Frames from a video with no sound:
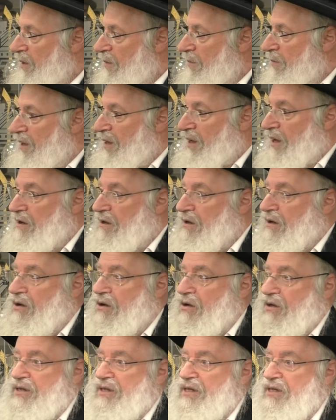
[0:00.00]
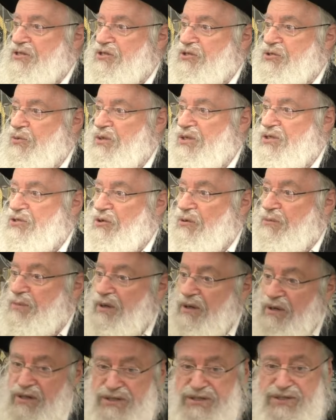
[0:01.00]
But on Ruchnius, there is no
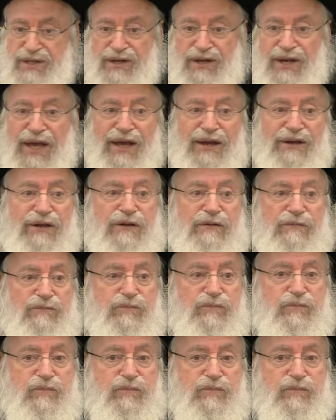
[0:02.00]
Birchos HaNehenin.